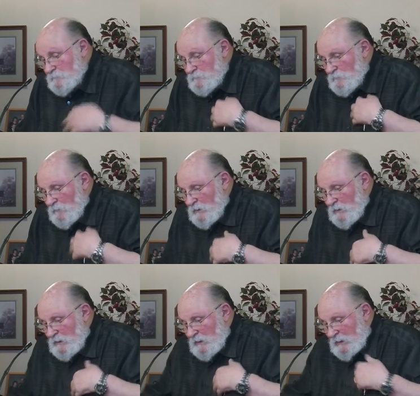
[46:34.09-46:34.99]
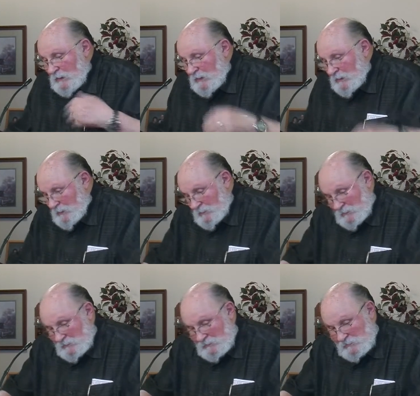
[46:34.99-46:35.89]

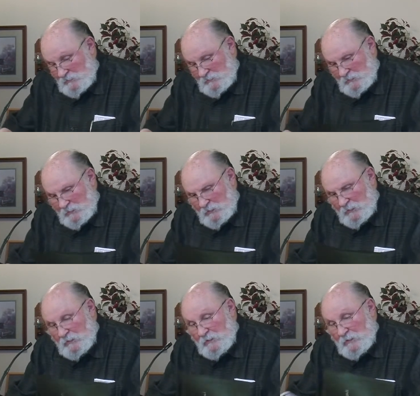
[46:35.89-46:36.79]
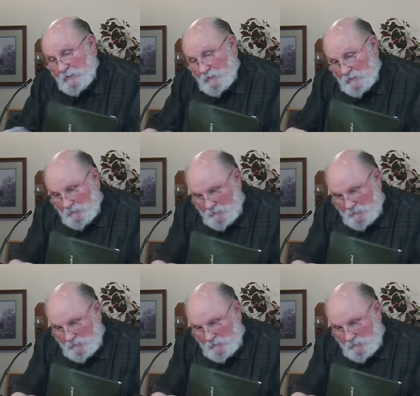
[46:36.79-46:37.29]
(silence)